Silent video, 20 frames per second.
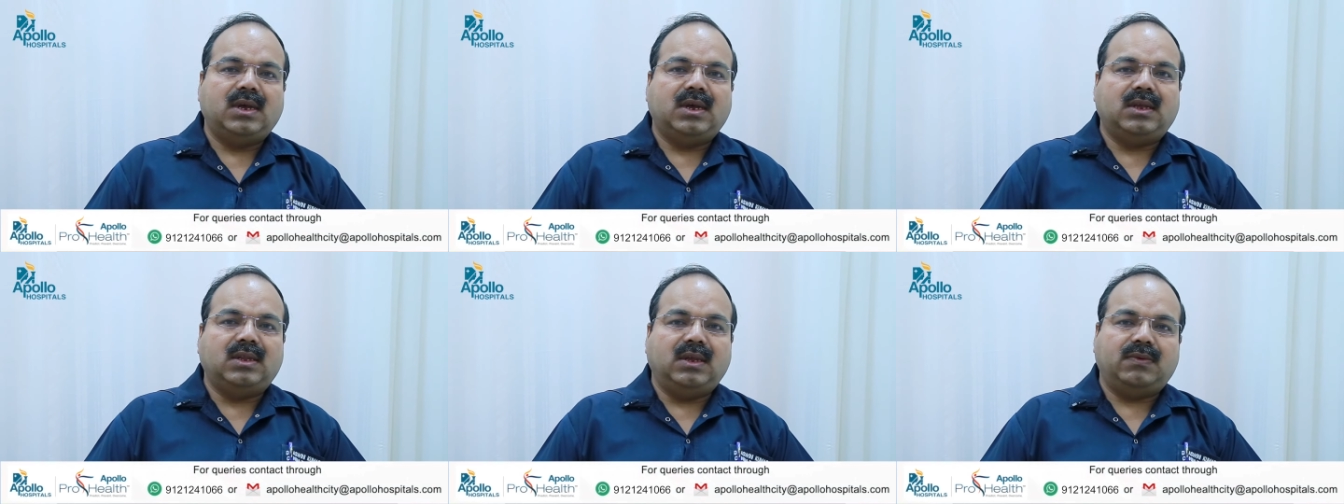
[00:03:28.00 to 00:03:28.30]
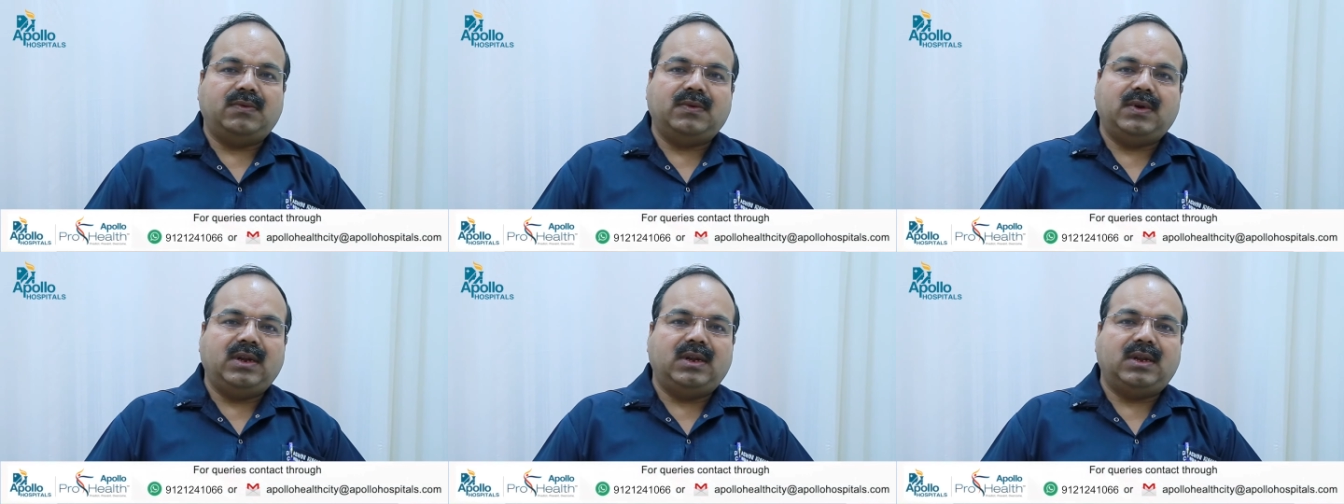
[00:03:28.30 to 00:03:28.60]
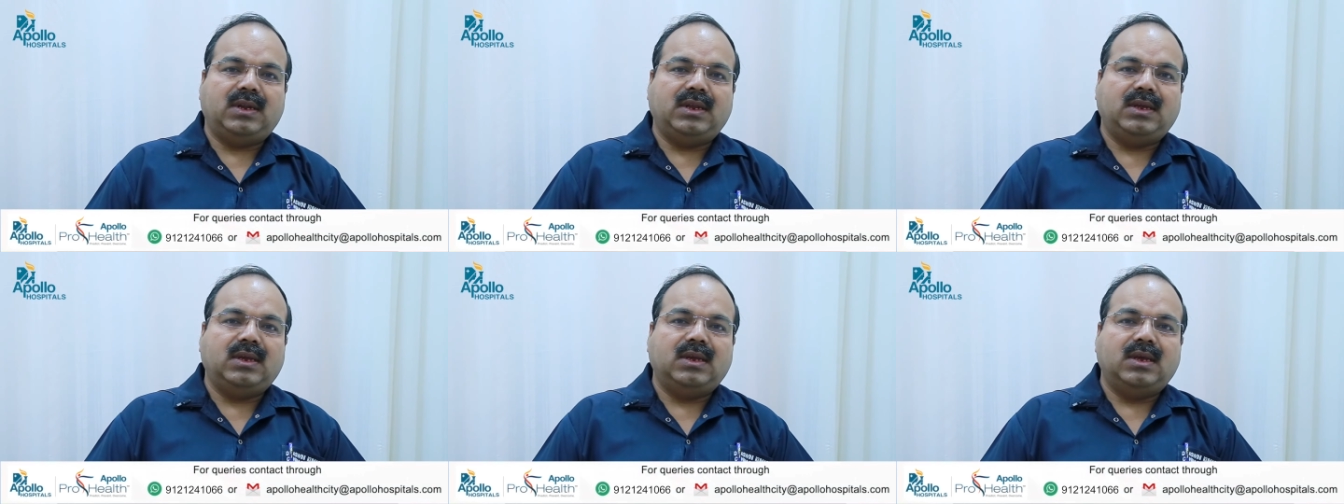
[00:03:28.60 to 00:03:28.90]

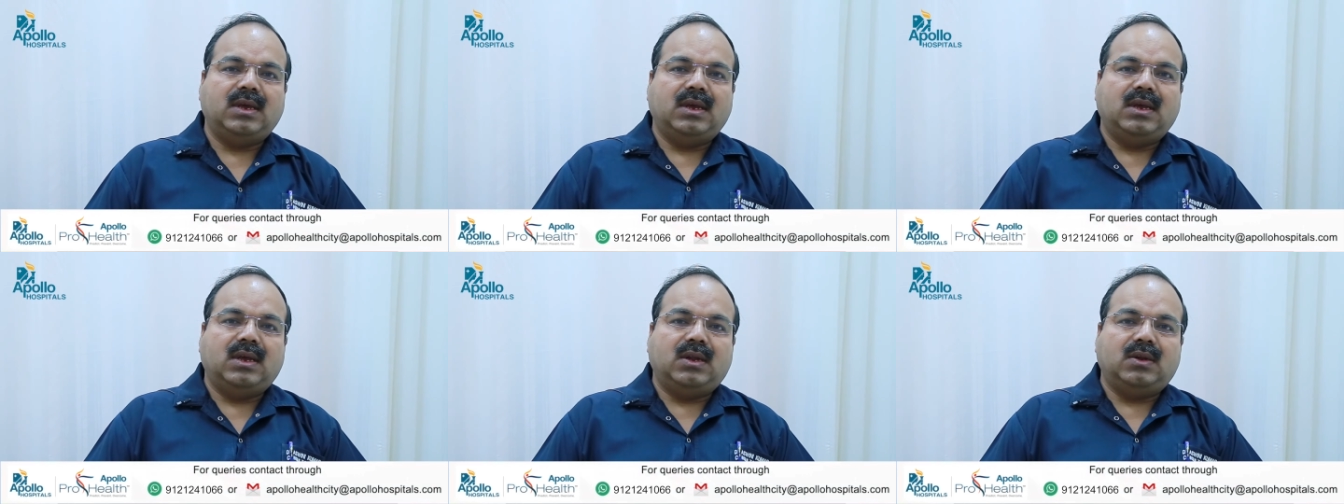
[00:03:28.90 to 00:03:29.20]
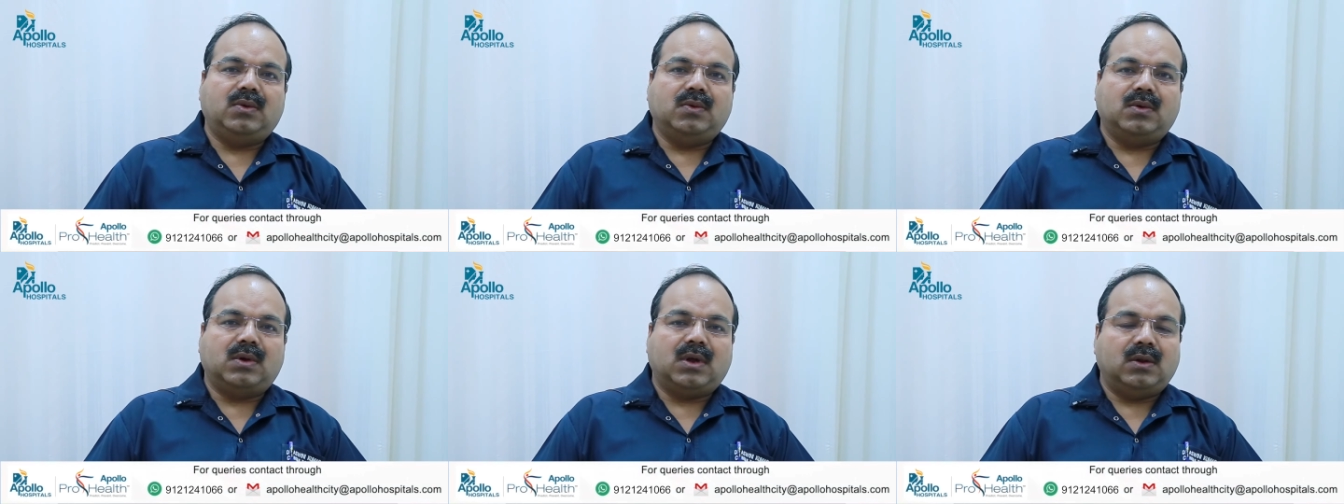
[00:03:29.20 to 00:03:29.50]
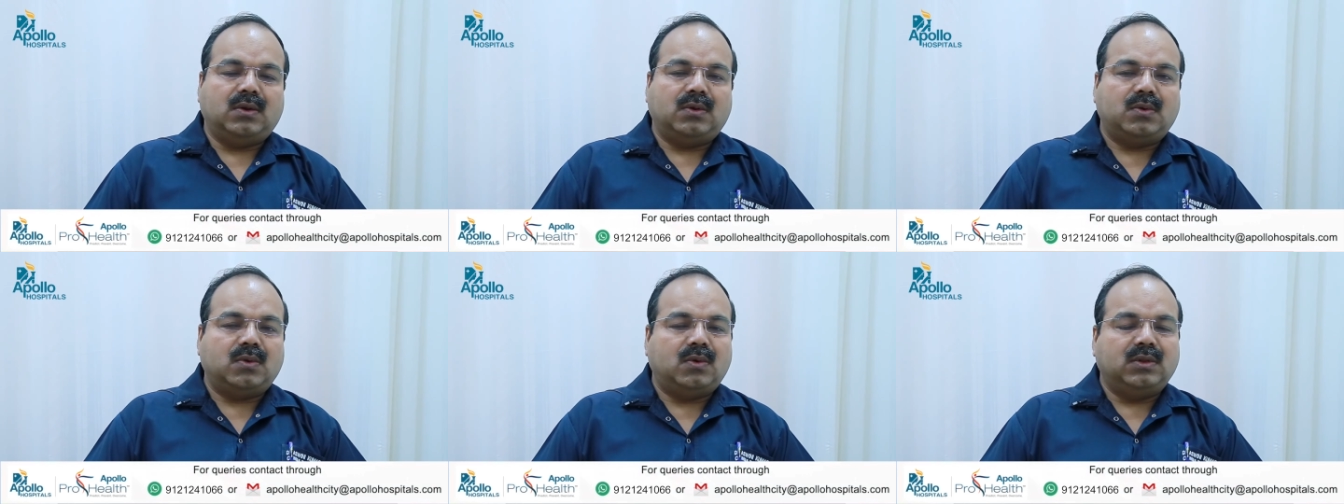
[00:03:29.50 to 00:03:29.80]
definitely to
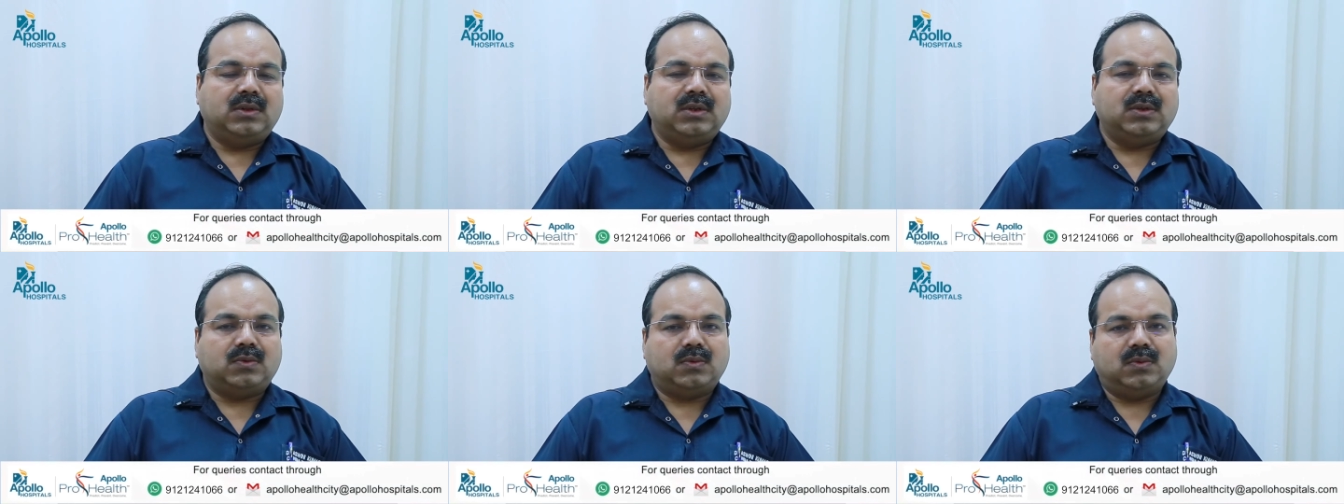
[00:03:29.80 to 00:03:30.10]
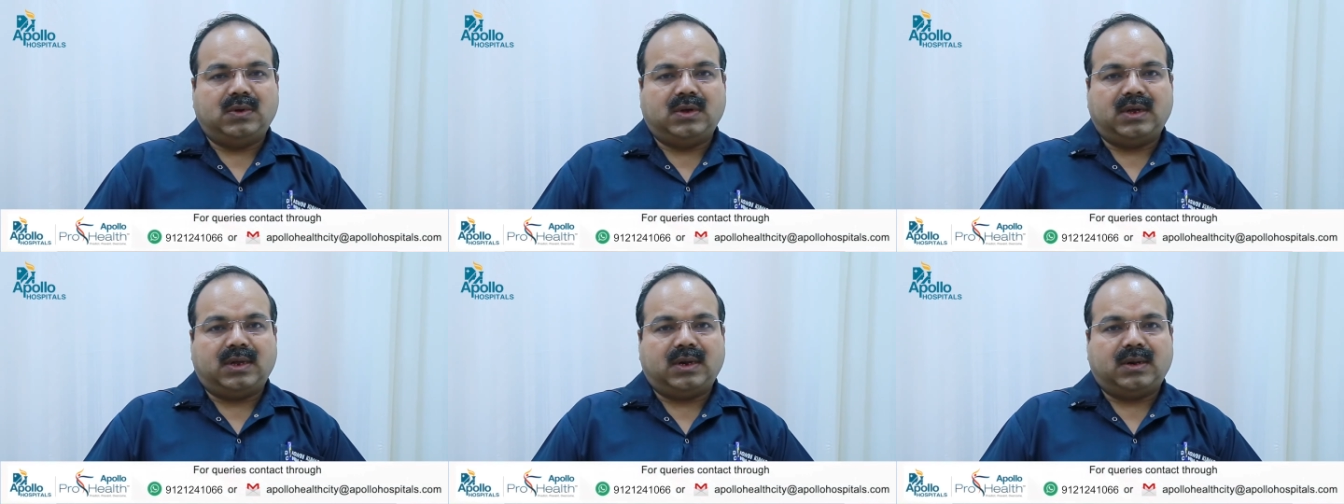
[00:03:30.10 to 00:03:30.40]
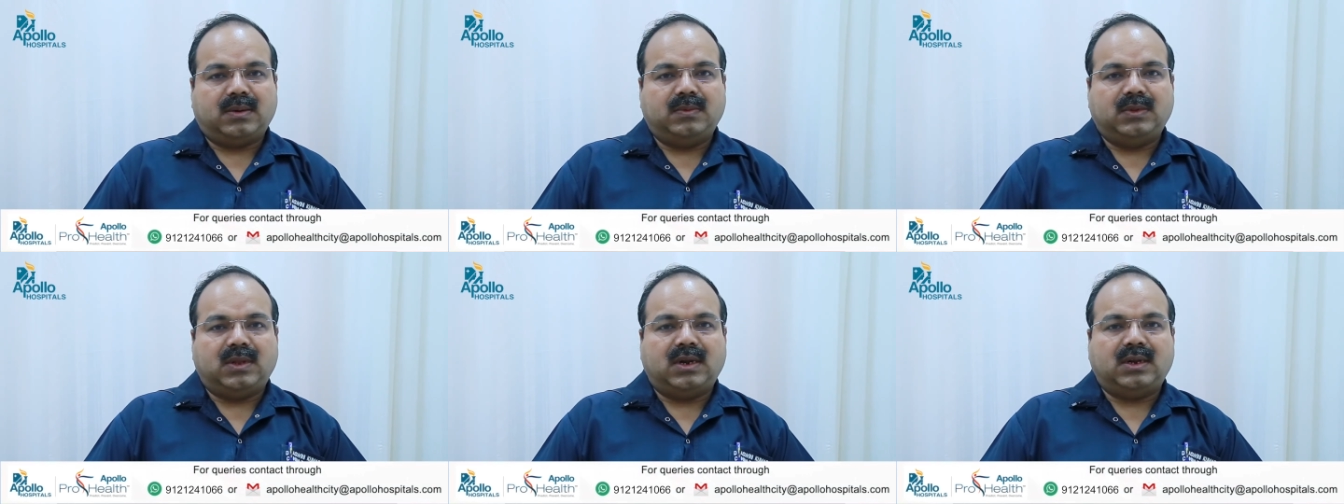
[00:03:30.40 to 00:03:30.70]
control the sugar.
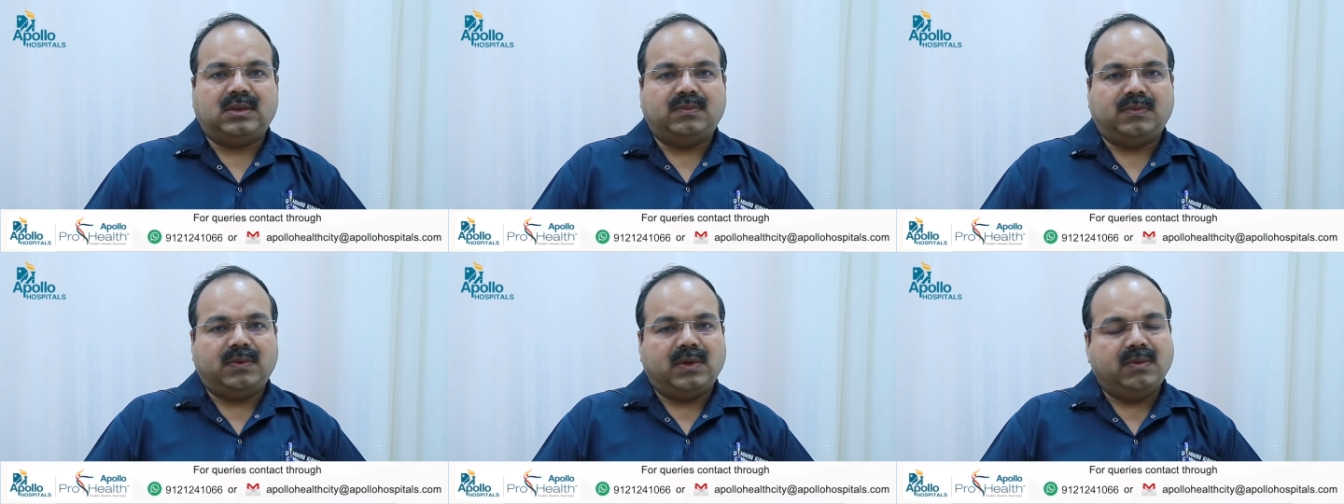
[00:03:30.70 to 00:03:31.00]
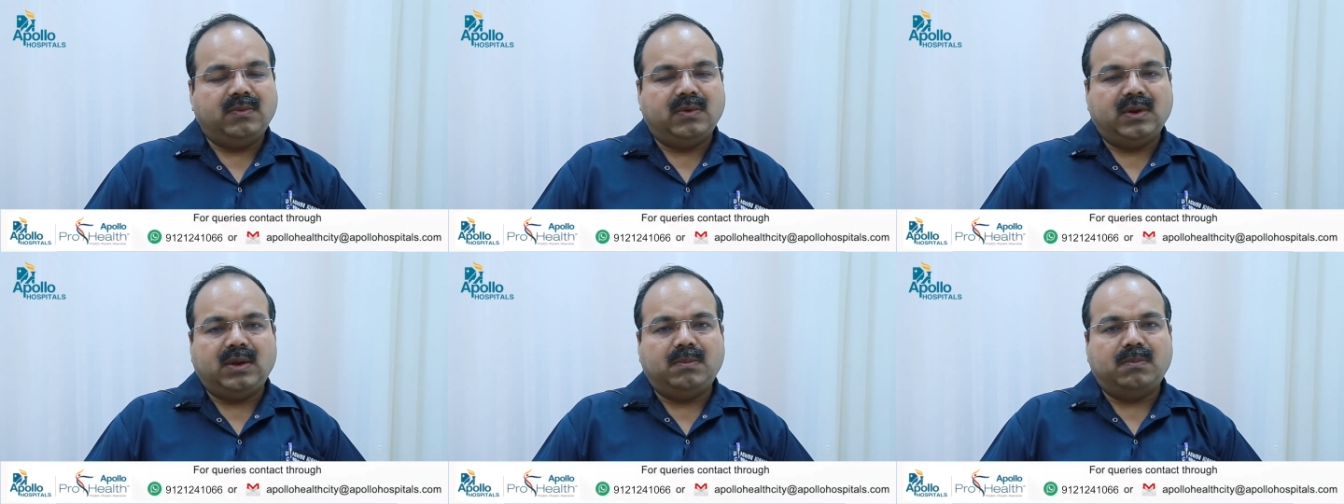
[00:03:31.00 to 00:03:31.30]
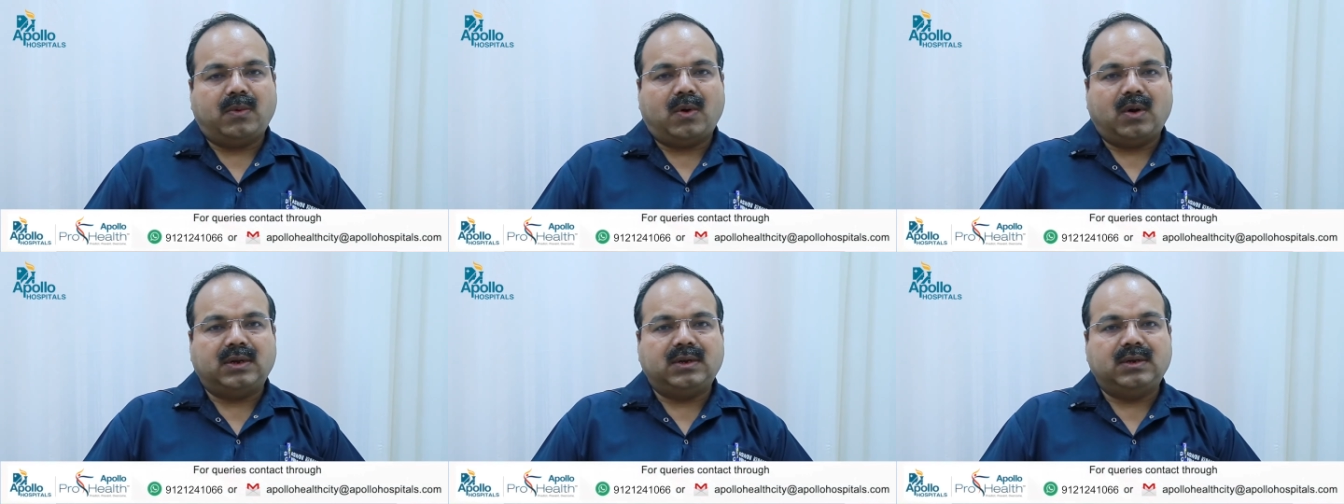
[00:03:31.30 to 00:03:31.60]
That is very, very
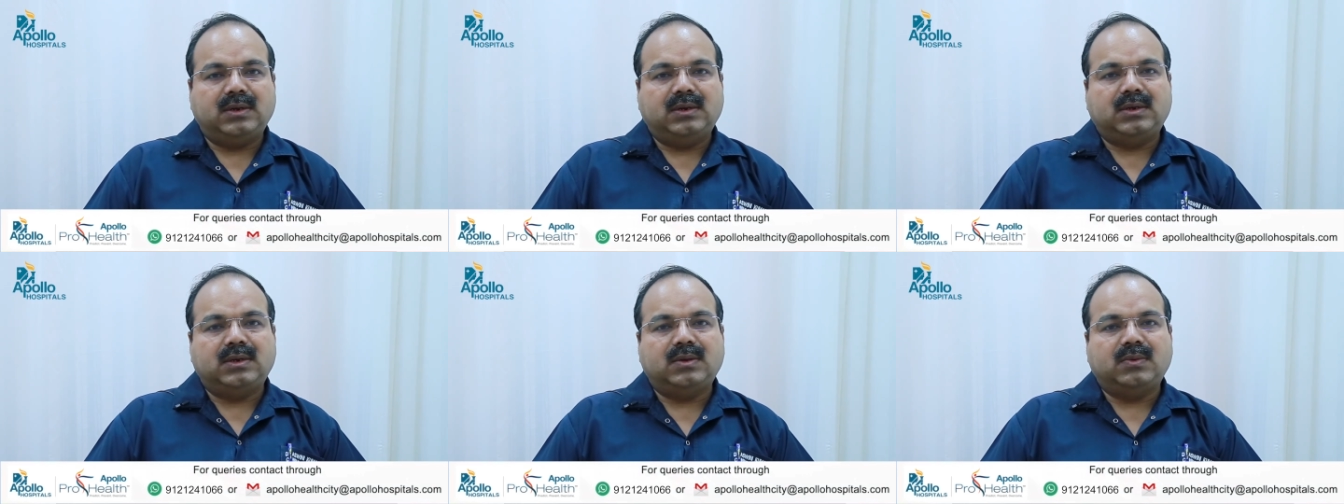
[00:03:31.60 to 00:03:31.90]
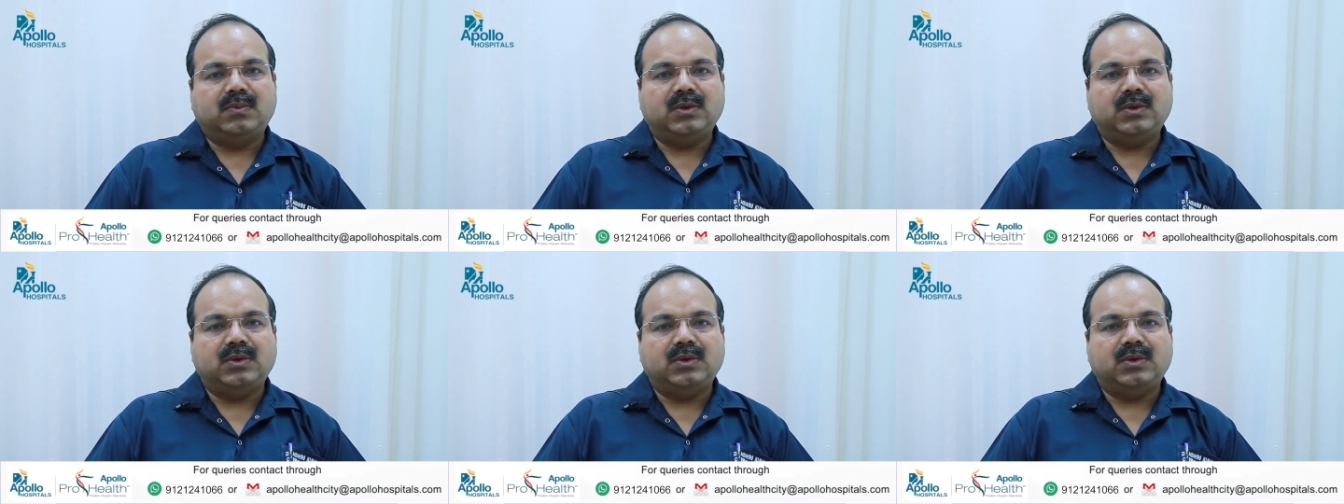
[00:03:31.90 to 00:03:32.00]
important.